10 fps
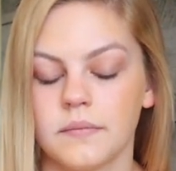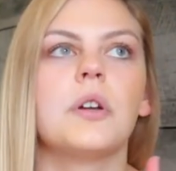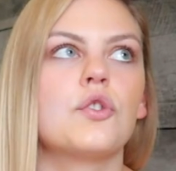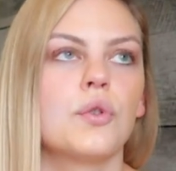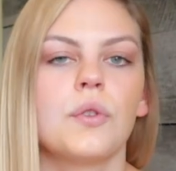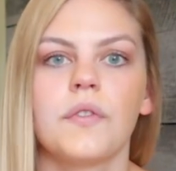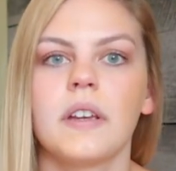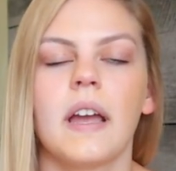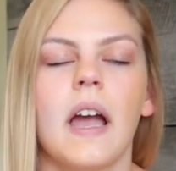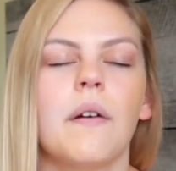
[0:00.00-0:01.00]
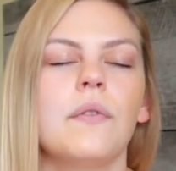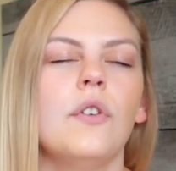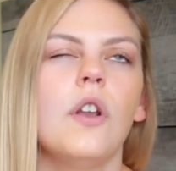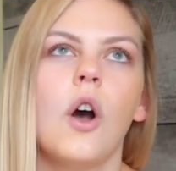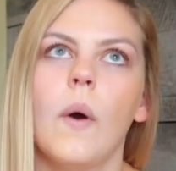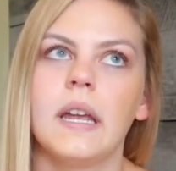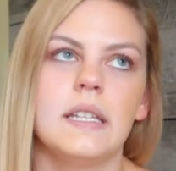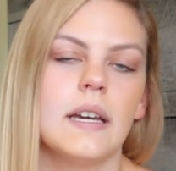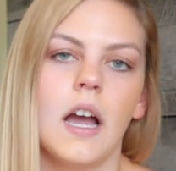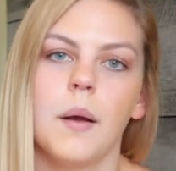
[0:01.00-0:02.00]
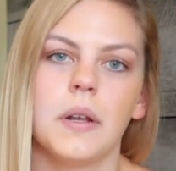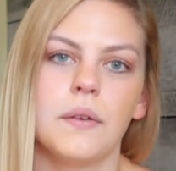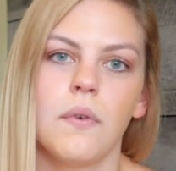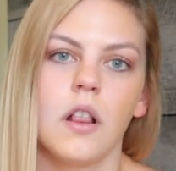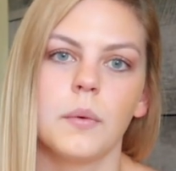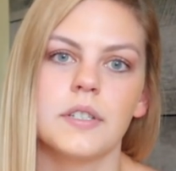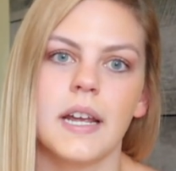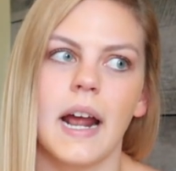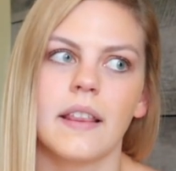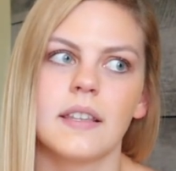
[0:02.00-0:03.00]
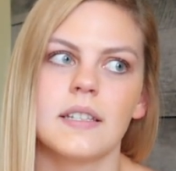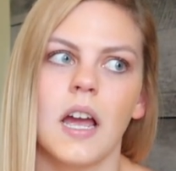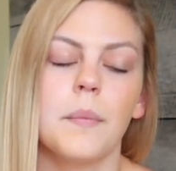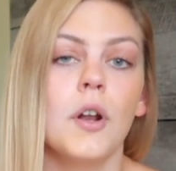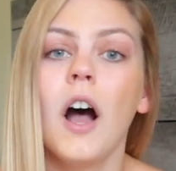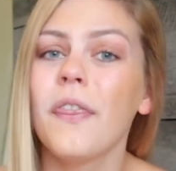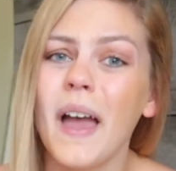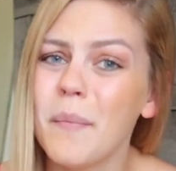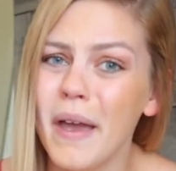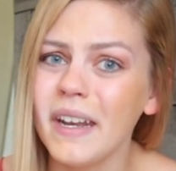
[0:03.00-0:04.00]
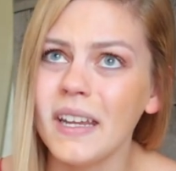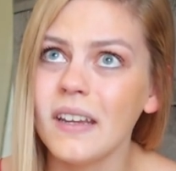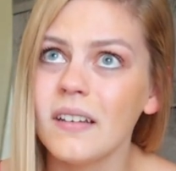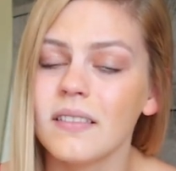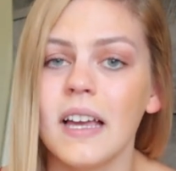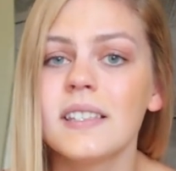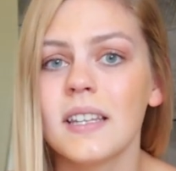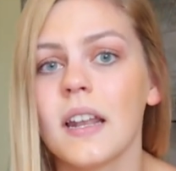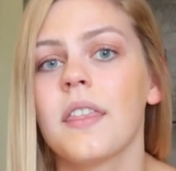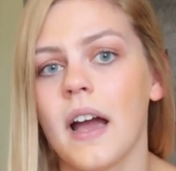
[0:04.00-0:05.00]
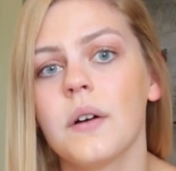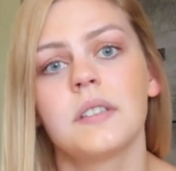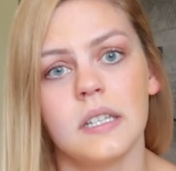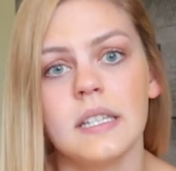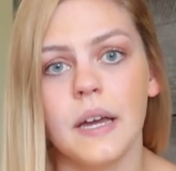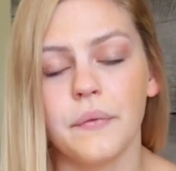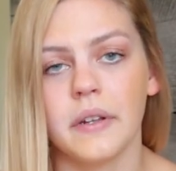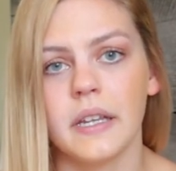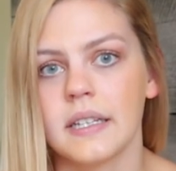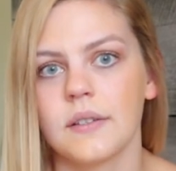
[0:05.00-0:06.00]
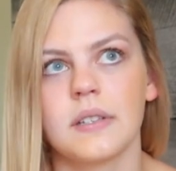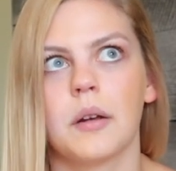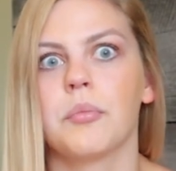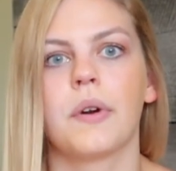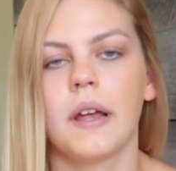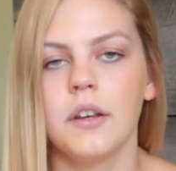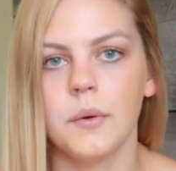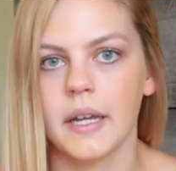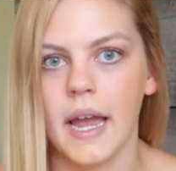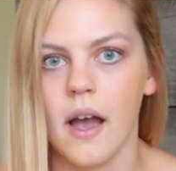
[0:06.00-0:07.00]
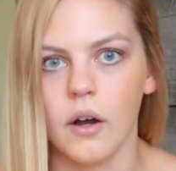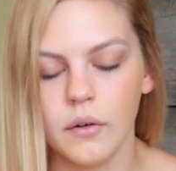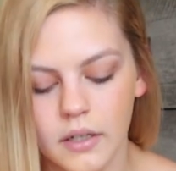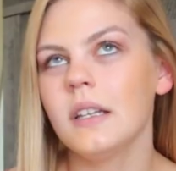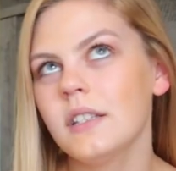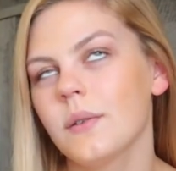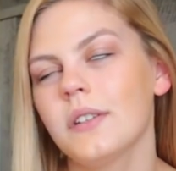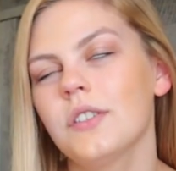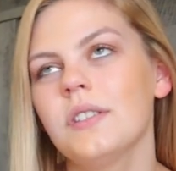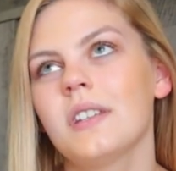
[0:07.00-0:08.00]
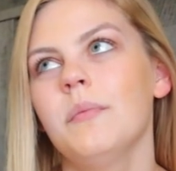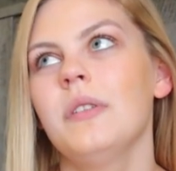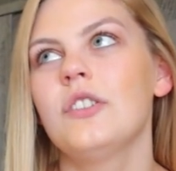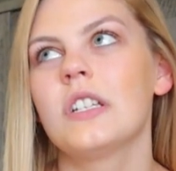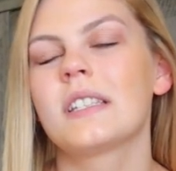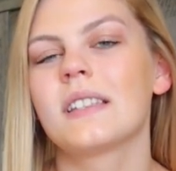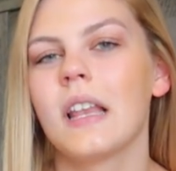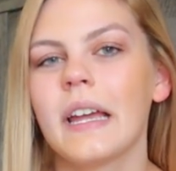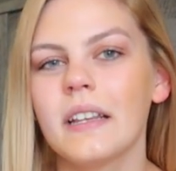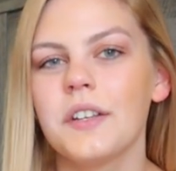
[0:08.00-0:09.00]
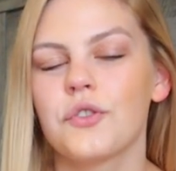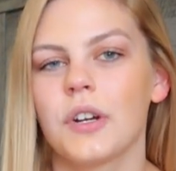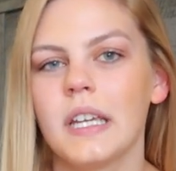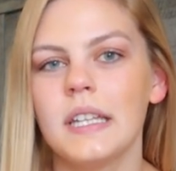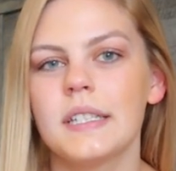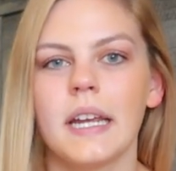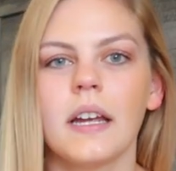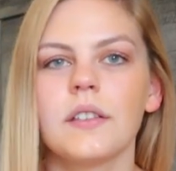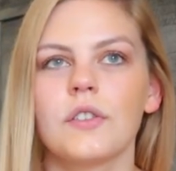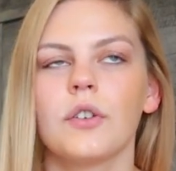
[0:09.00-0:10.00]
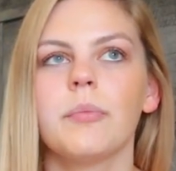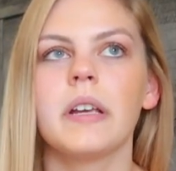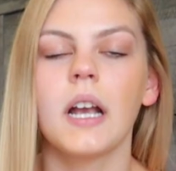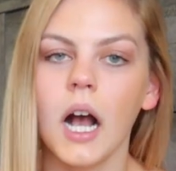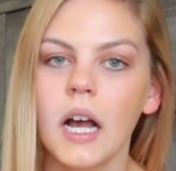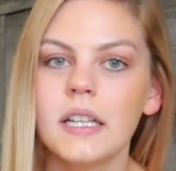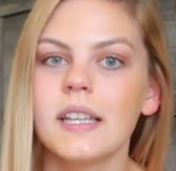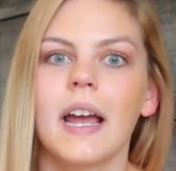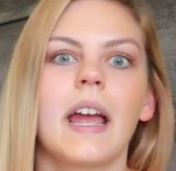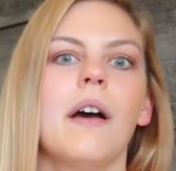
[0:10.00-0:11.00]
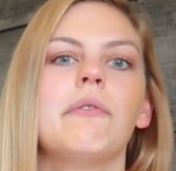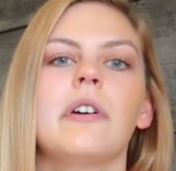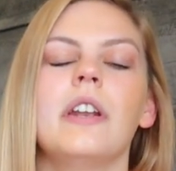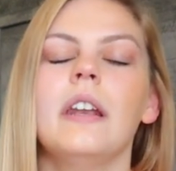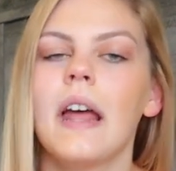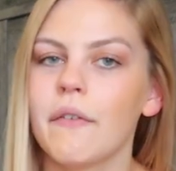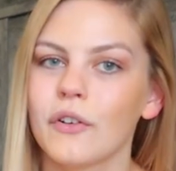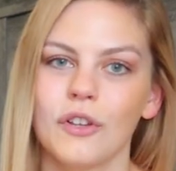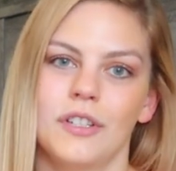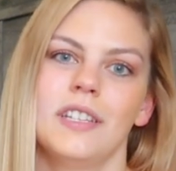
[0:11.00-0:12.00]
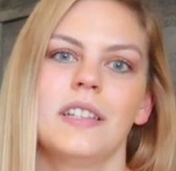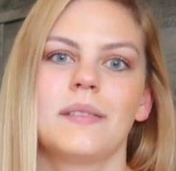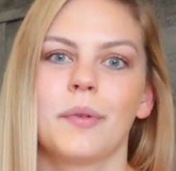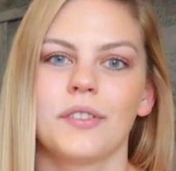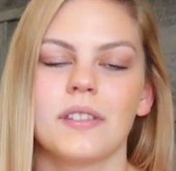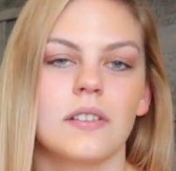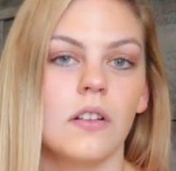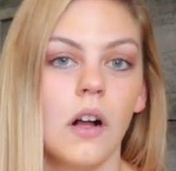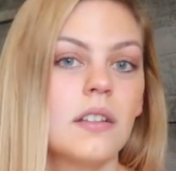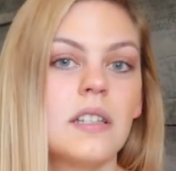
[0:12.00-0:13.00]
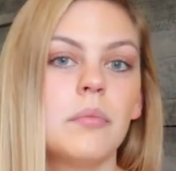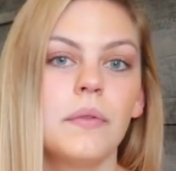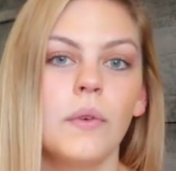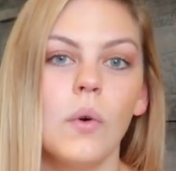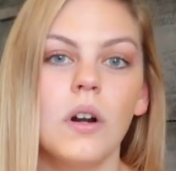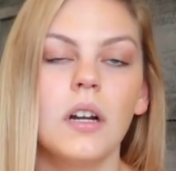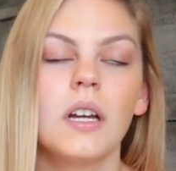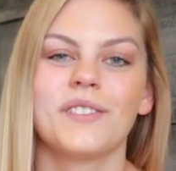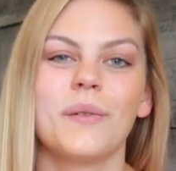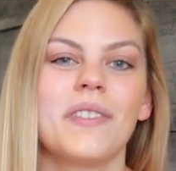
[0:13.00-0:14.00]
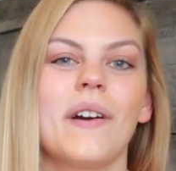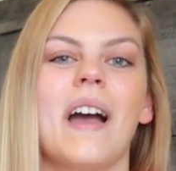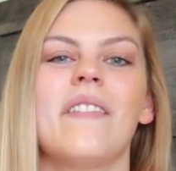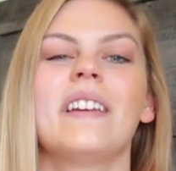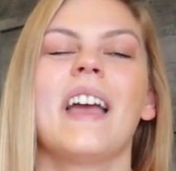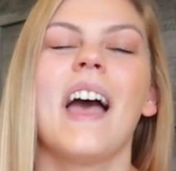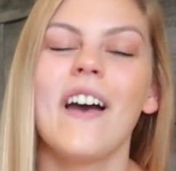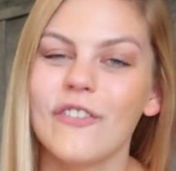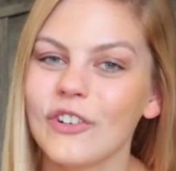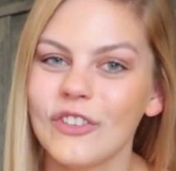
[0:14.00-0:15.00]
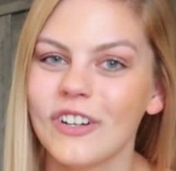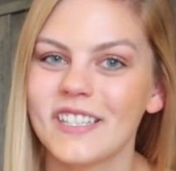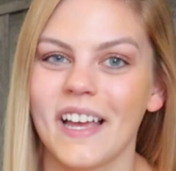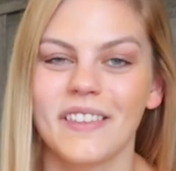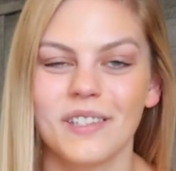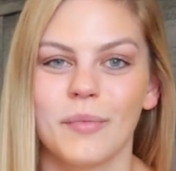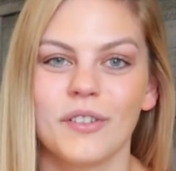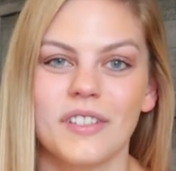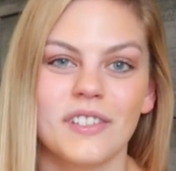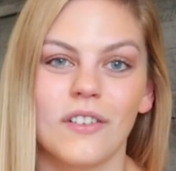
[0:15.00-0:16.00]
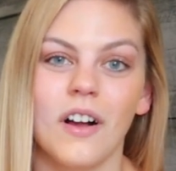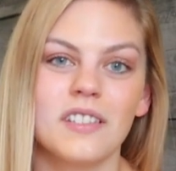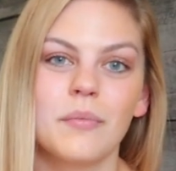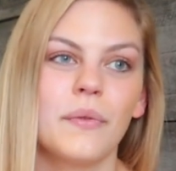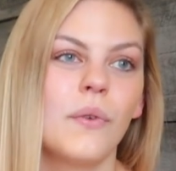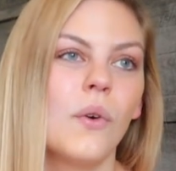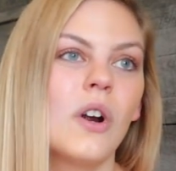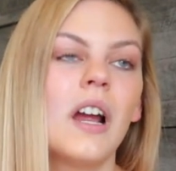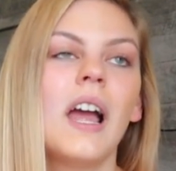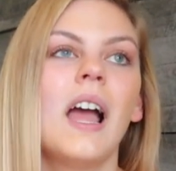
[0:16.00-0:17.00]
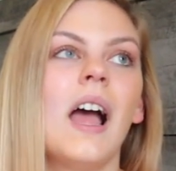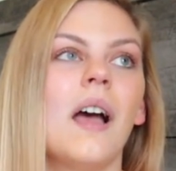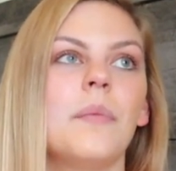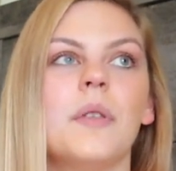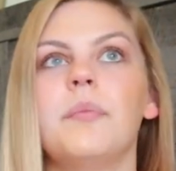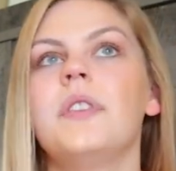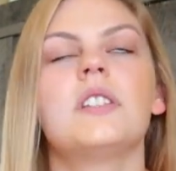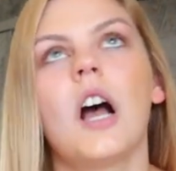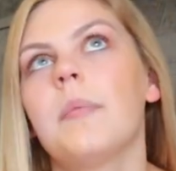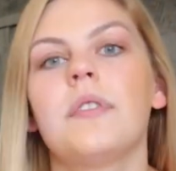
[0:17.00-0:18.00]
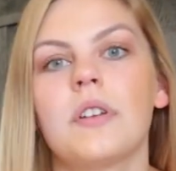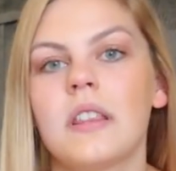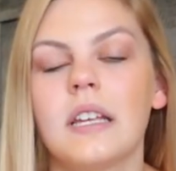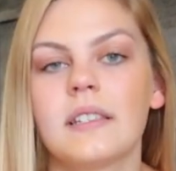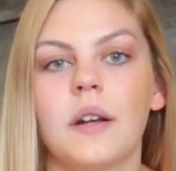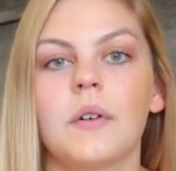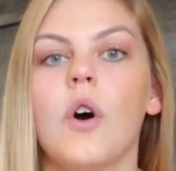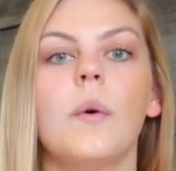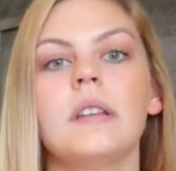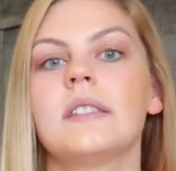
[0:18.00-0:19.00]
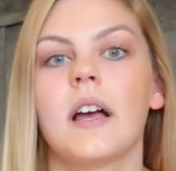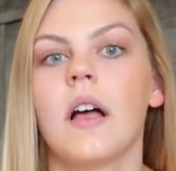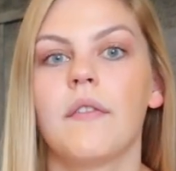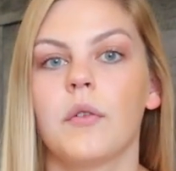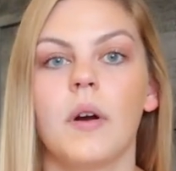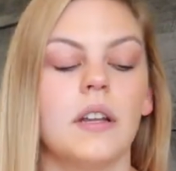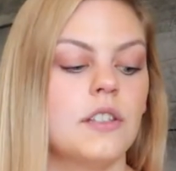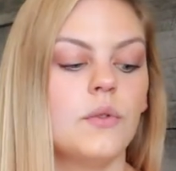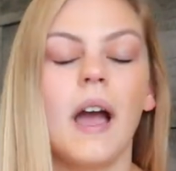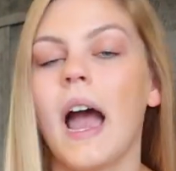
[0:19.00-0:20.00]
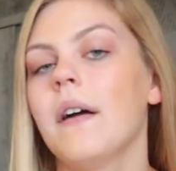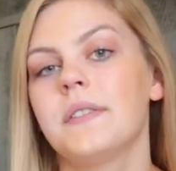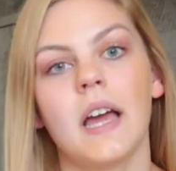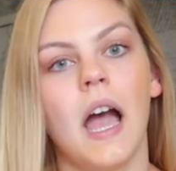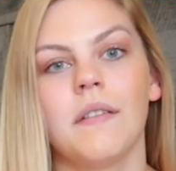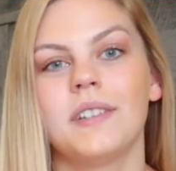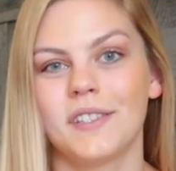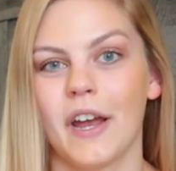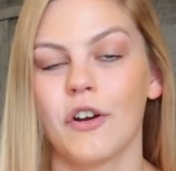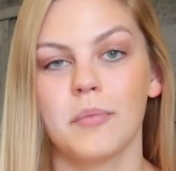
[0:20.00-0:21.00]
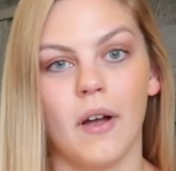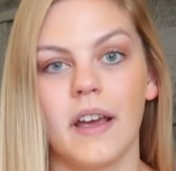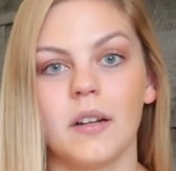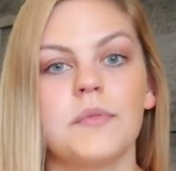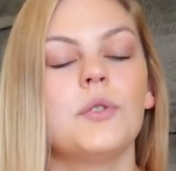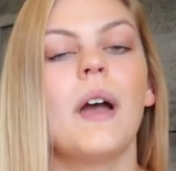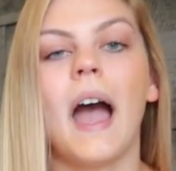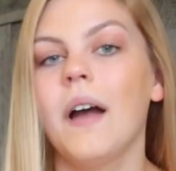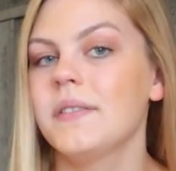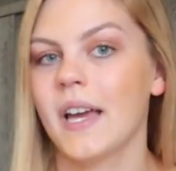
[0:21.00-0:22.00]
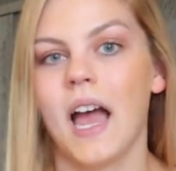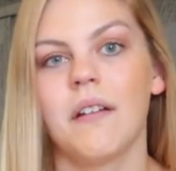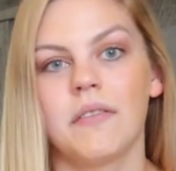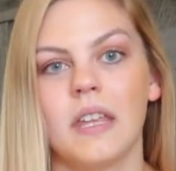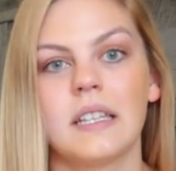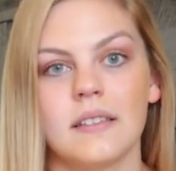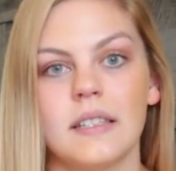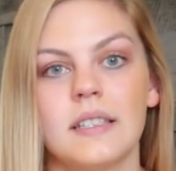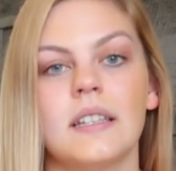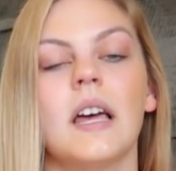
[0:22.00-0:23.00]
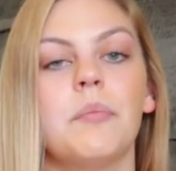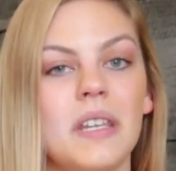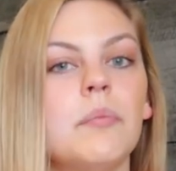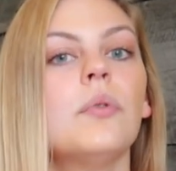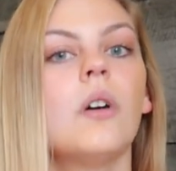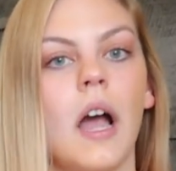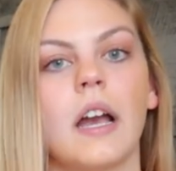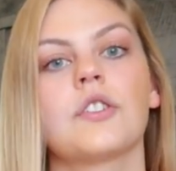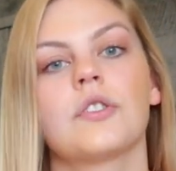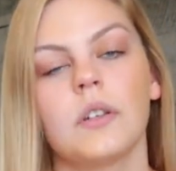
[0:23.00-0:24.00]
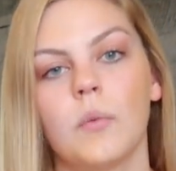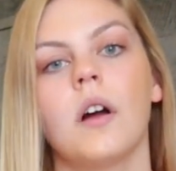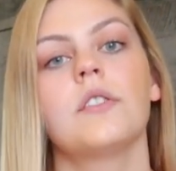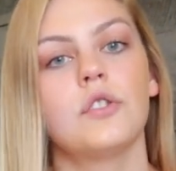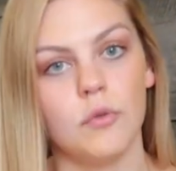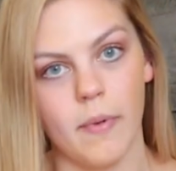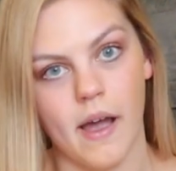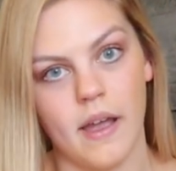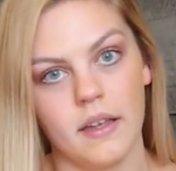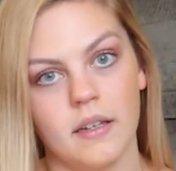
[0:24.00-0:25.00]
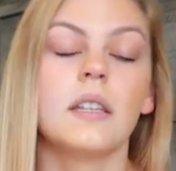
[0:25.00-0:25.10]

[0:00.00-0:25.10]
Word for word: But truthfully, I have no idea how many followers I had at the time. Not that many, less than a thousand definitely, because I was like a brand new account. These questions can be just slightly tricky to answer because I have never looked at this person's closet before. So without having ever looked at this person's closet before, the, the top three things that I would always tell everyone is you have to have desirable items. You have to have things listed that people actually want to buy.